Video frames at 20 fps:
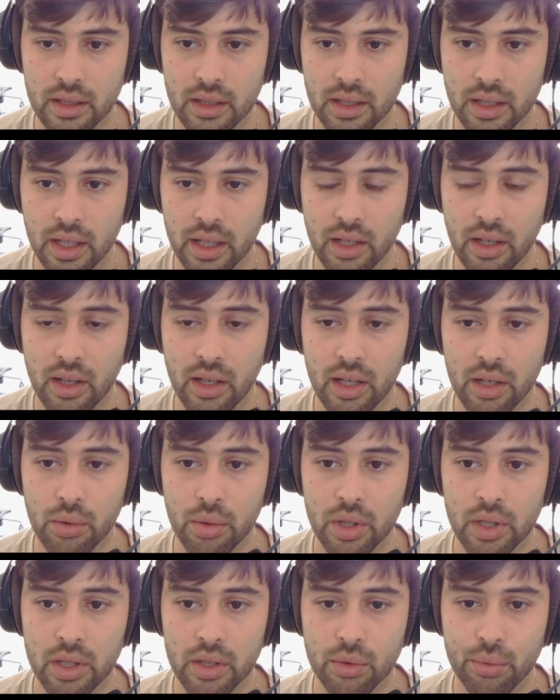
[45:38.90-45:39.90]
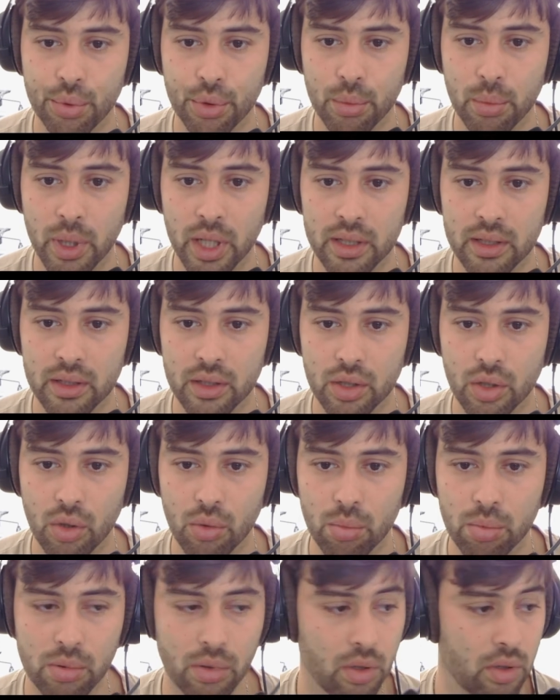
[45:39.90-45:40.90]
And here we're gonna 3-bet,
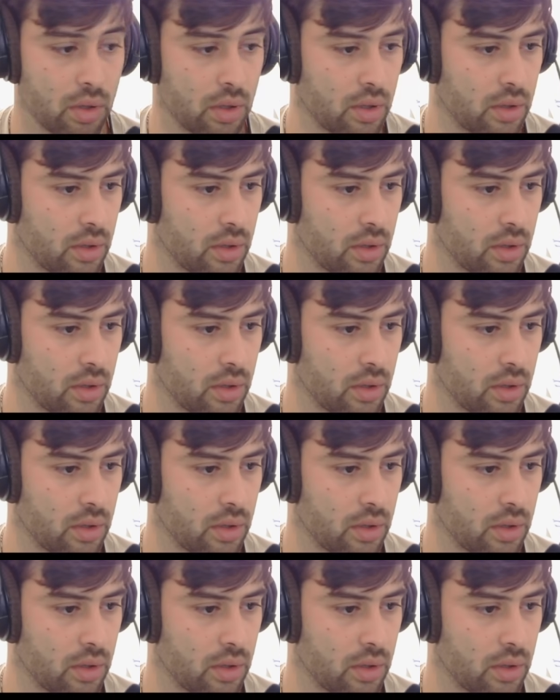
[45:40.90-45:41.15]
go broke.